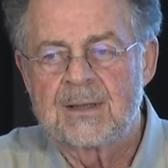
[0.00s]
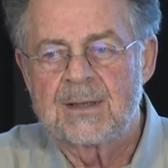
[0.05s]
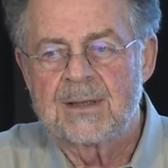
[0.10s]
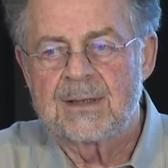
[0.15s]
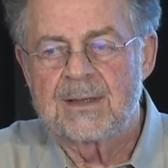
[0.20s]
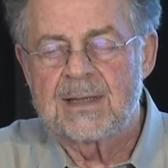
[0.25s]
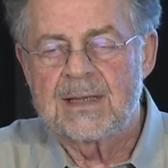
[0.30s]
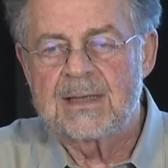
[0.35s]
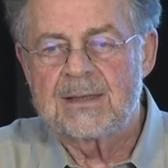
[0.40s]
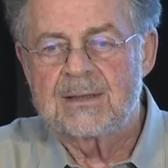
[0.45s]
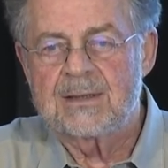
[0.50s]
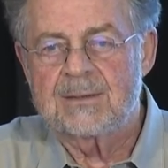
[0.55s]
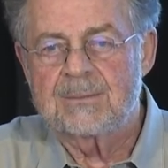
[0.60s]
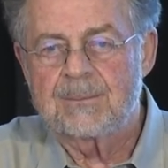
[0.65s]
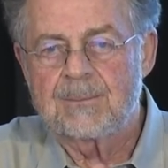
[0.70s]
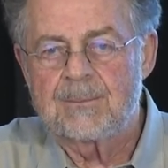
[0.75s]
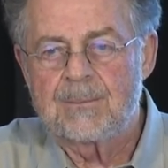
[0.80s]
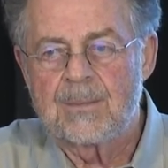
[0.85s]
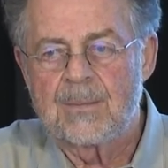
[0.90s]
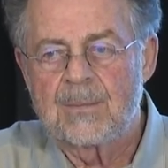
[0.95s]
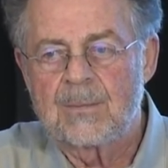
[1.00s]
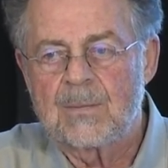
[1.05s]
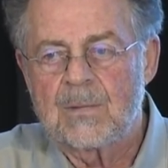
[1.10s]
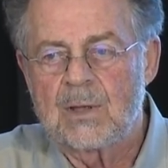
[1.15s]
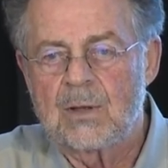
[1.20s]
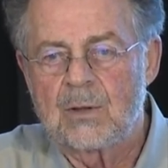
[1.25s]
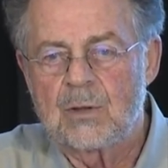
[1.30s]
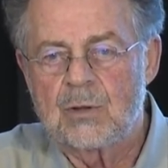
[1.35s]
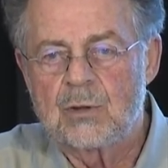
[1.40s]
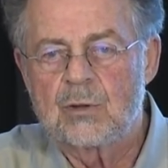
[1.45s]
then
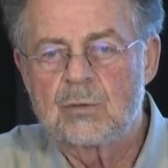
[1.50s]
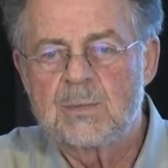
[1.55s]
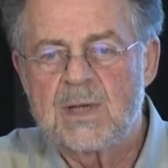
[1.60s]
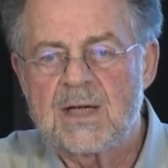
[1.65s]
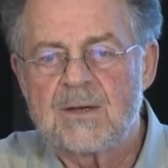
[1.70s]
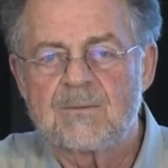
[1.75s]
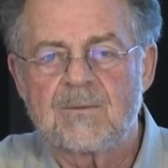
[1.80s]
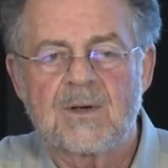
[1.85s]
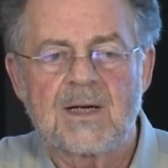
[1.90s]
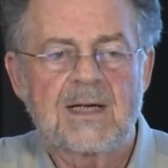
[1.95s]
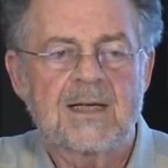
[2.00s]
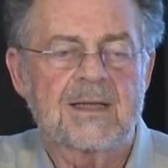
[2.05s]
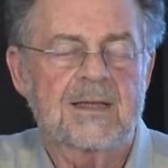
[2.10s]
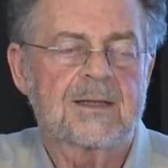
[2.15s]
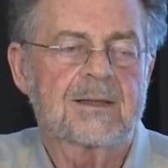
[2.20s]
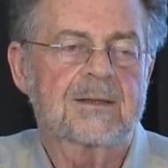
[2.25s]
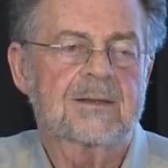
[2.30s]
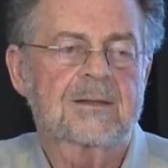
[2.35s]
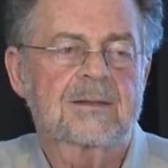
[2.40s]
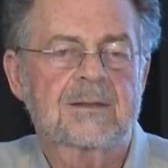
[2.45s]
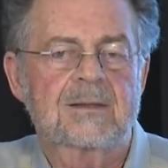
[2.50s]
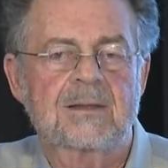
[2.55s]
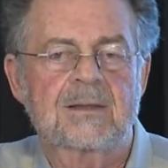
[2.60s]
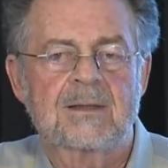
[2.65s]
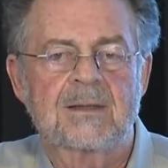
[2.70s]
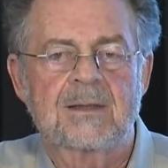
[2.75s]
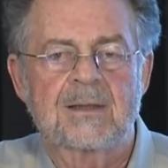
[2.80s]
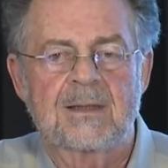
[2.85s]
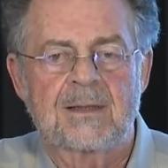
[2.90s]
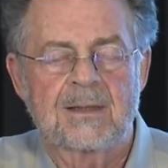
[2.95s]
you may find
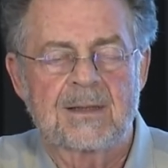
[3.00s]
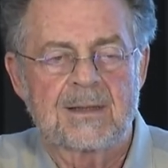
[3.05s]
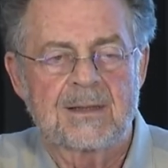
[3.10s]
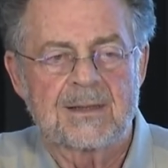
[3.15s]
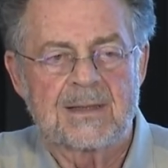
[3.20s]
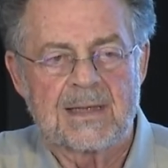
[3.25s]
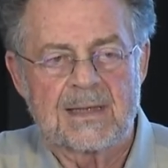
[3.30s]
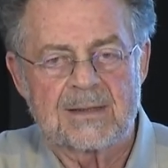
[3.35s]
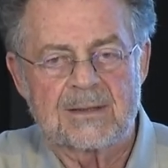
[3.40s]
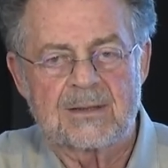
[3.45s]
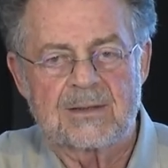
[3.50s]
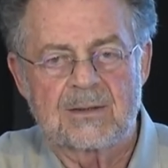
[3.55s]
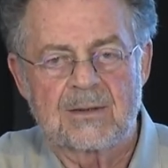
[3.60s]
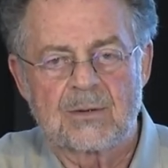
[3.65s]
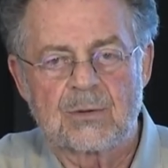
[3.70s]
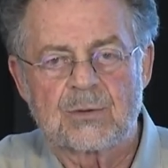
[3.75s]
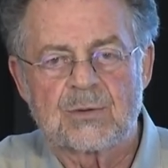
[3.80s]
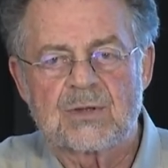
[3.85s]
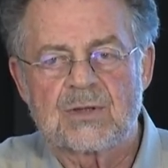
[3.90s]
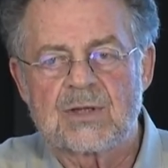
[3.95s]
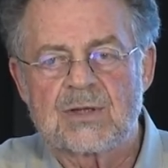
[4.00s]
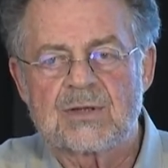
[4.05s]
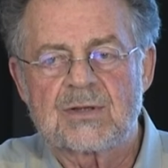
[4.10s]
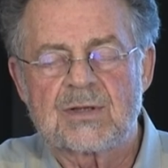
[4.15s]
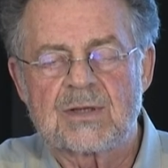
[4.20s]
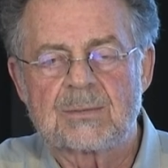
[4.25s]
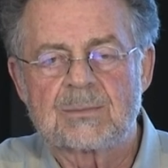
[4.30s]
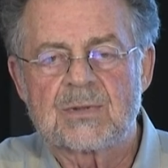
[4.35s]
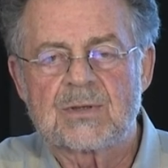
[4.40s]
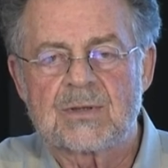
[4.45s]
that those
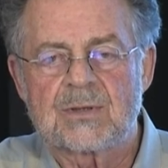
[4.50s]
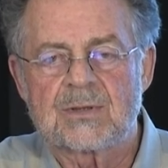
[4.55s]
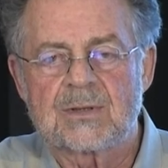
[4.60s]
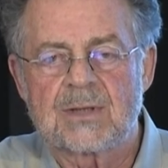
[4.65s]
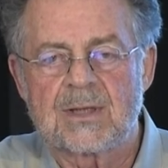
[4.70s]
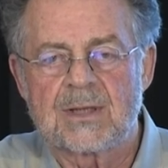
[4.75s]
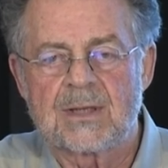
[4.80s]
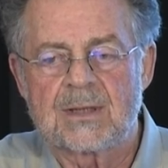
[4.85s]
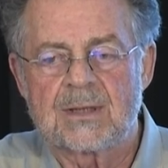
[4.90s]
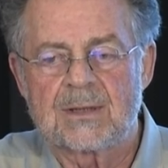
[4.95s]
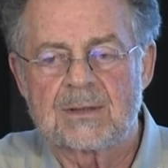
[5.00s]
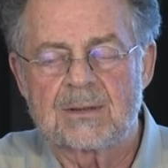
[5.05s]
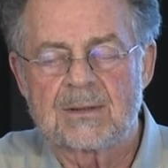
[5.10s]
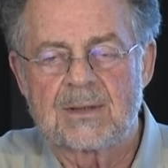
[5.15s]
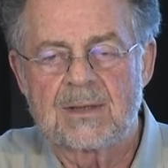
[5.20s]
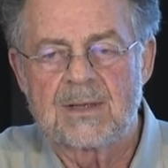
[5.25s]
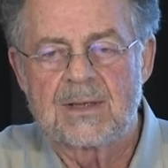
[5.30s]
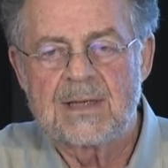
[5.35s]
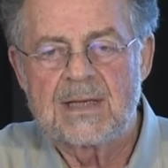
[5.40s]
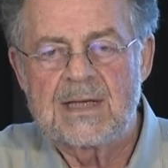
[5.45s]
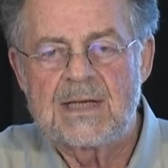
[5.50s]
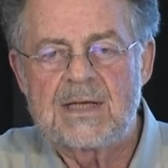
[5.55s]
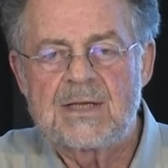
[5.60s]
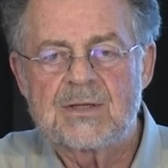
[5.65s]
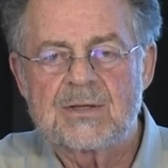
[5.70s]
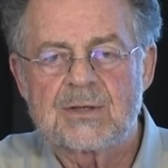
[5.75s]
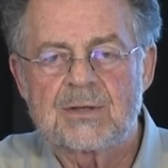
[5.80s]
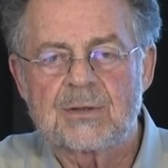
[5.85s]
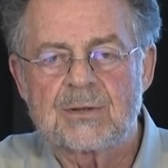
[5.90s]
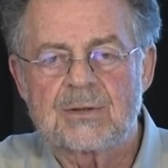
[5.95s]
systems are
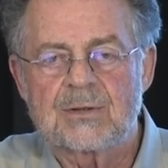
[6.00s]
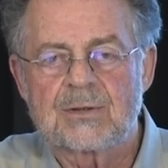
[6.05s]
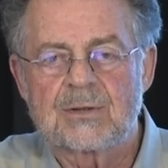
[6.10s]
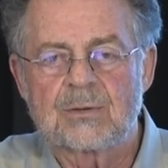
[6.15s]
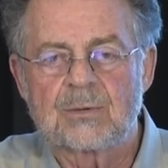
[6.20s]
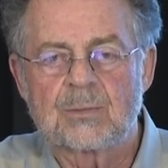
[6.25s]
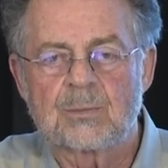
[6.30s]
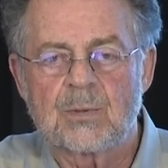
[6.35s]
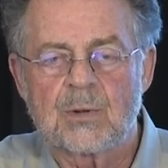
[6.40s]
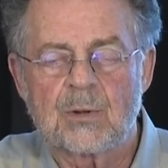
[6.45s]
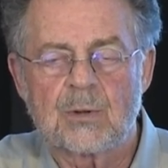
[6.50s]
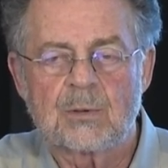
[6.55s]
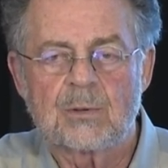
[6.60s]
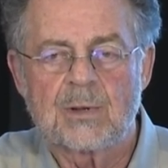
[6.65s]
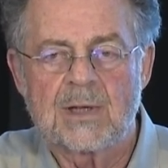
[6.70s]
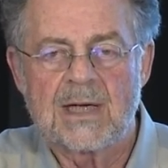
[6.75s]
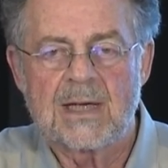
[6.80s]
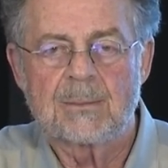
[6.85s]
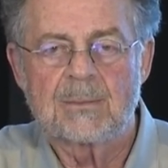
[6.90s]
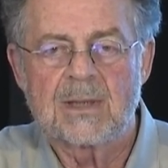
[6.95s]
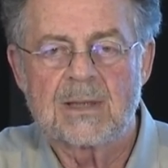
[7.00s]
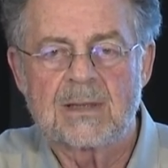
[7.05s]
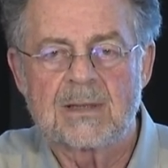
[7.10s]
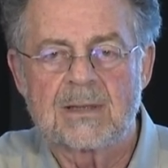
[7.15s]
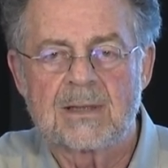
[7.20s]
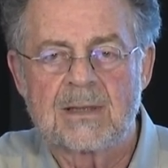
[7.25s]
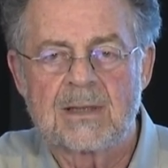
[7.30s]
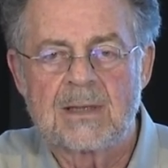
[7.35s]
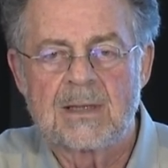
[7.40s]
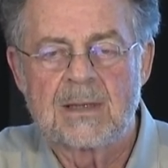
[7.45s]
easier to program and,
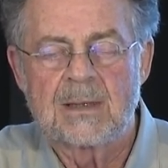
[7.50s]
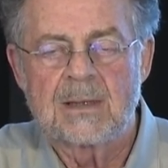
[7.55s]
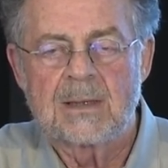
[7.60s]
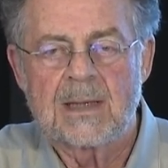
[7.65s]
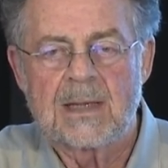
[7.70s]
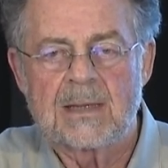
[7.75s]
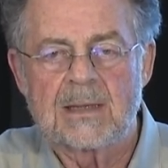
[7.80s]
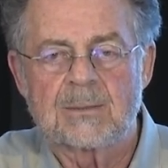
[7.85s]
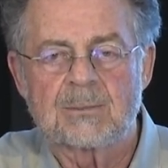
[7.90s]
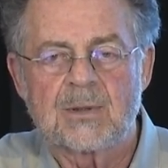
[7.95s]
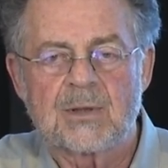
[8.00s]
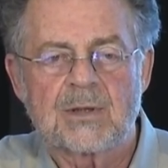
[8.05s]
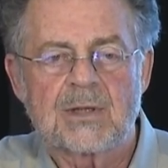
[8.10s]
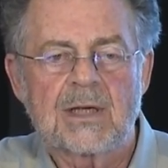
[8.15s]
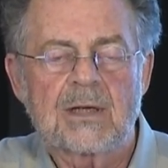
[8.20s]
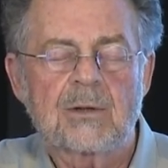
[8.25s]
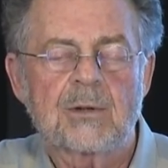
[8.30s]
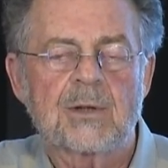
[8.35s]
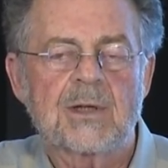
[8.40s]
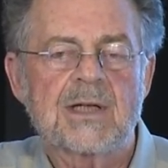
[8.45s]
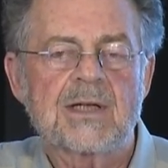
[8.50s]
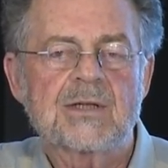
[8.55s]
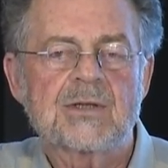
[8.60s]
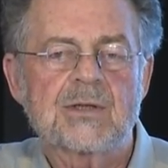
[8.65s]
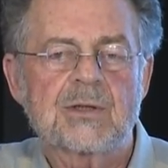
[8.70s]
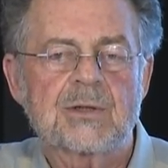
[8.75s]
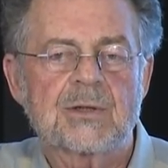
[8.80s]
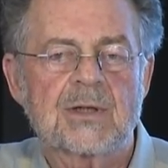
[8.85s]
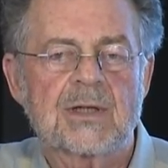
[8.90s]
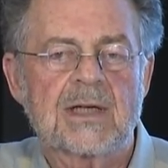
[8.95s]
and in particular,
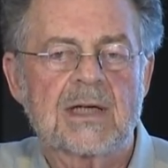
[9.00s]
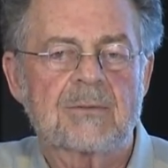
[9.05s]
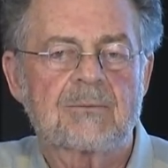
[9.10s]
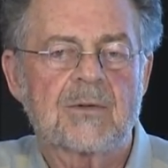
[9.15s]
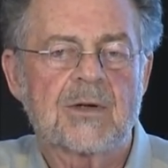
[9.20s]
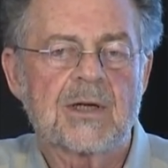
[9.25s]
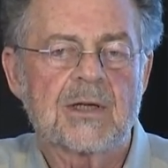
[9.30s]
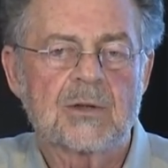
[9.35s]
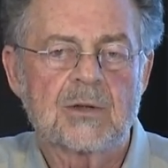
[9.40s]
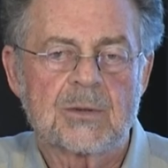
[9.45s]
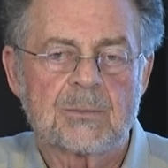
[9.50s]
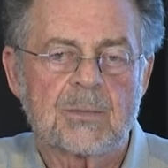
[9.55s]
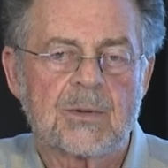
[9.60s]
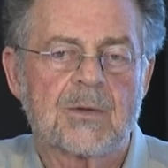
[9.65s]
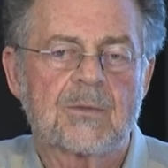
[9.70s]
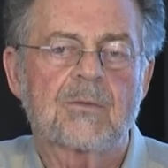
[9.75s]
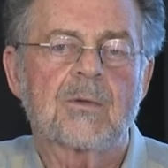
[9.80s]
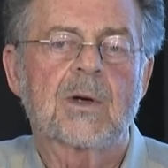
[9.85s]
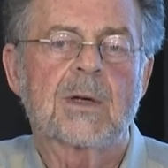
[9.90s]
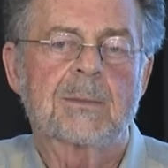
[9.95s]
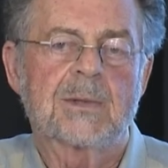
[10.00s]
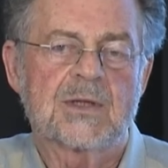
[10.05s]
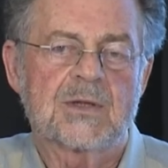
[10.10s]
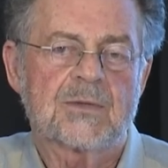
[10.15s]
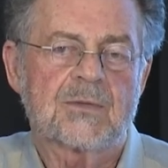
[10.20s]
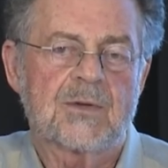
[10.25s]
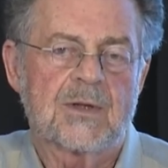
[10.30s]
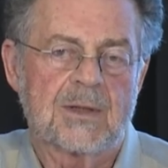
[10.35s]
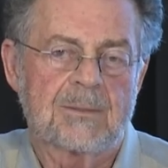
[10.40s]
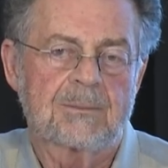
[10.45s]
easier to get very good performance
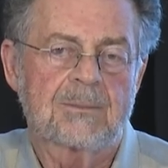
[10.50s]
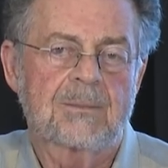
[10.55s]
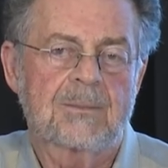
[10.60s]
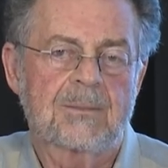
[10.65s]
from